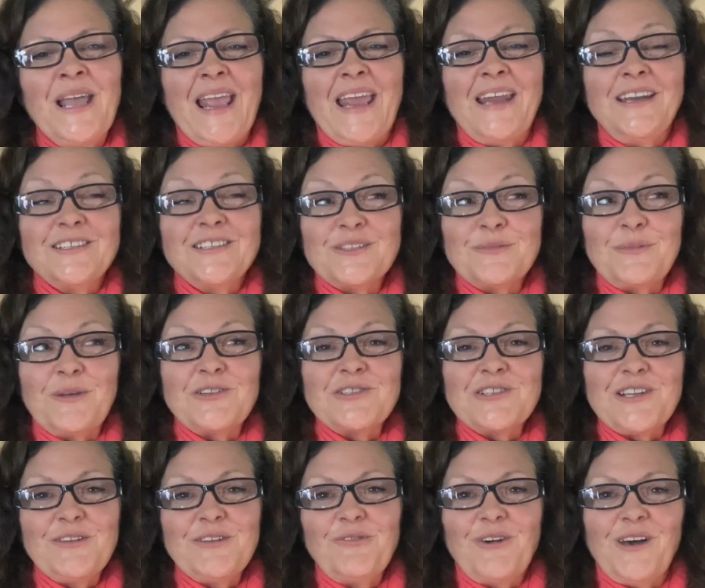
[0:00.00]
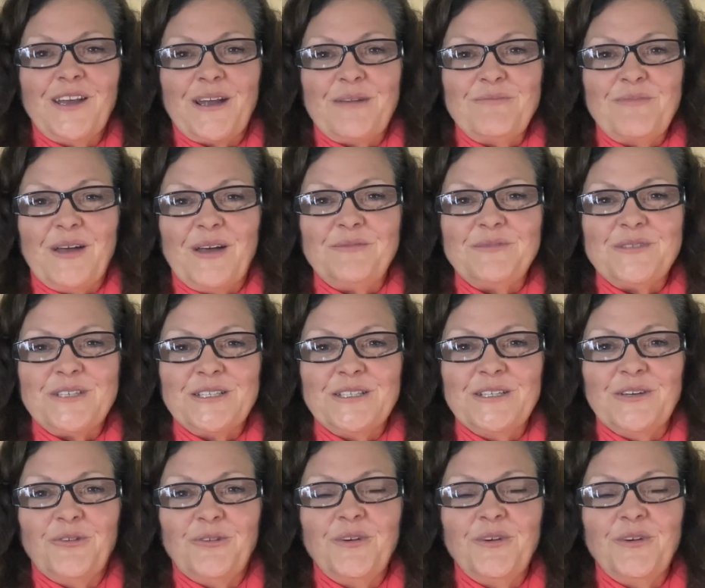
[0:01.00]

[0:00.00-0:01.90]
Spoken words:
and especially what I'm up to.